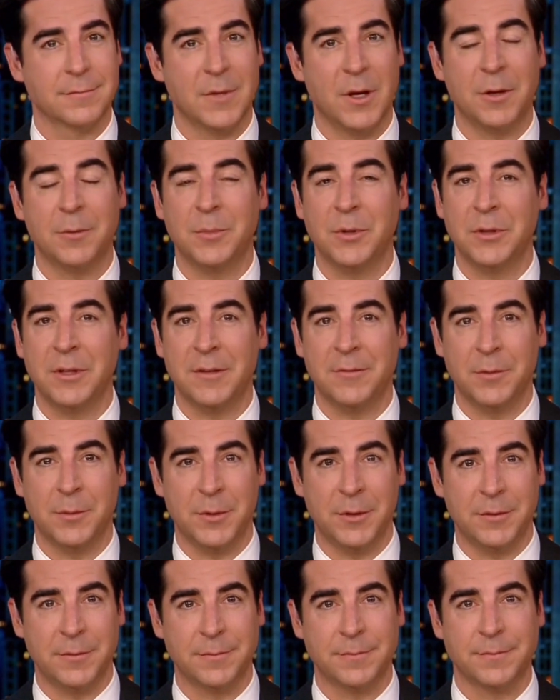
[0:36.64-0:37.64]

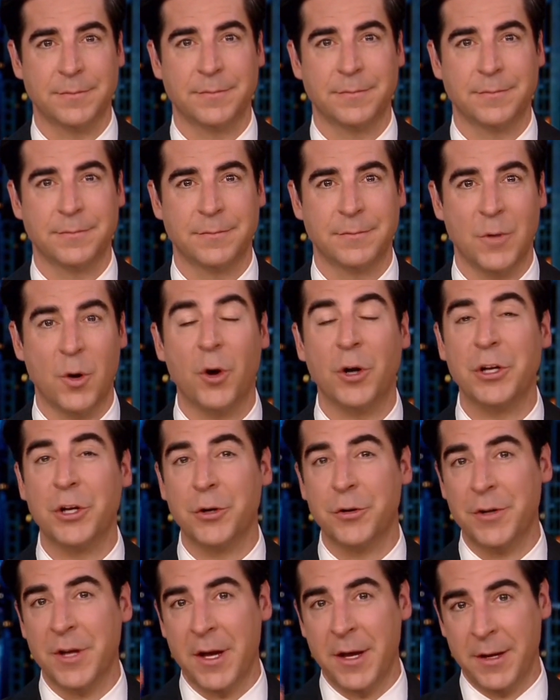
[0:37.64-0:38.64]
Unbelievable. On
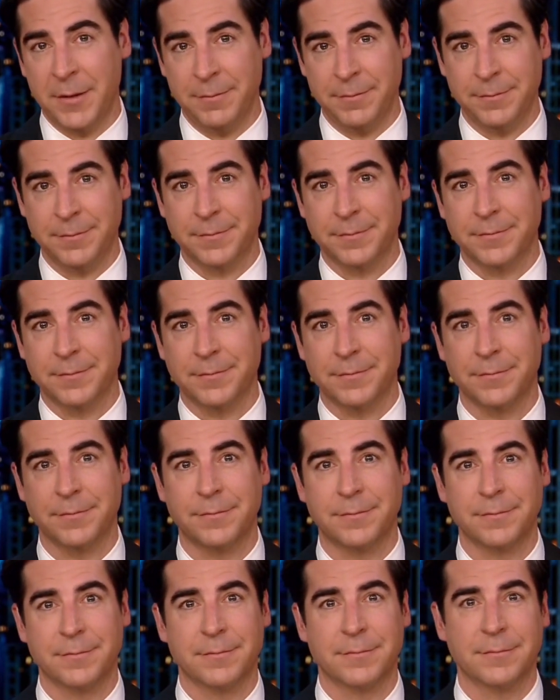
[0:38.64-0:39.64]
your dime.
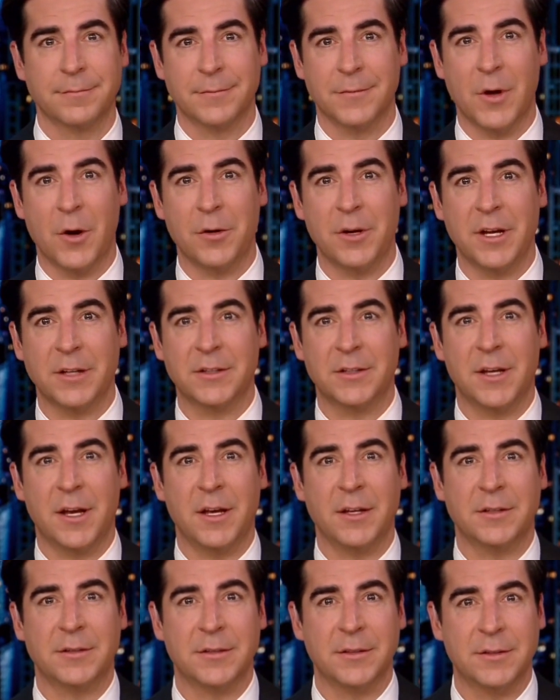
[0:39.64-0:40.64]
Our next
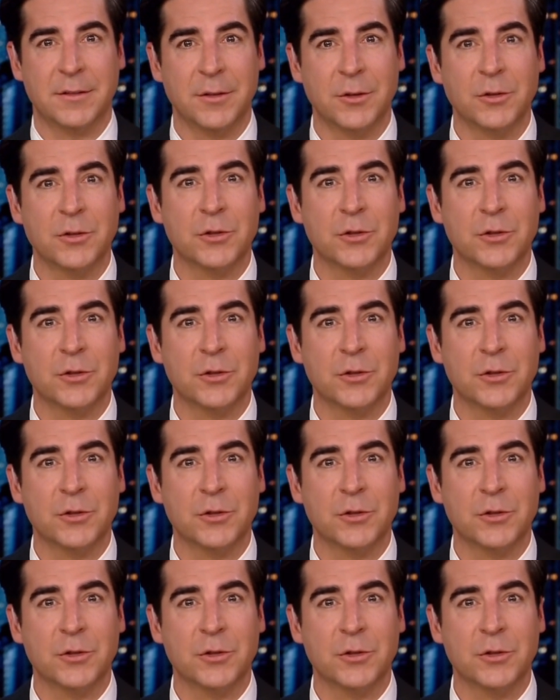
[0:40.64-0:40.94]
guest is no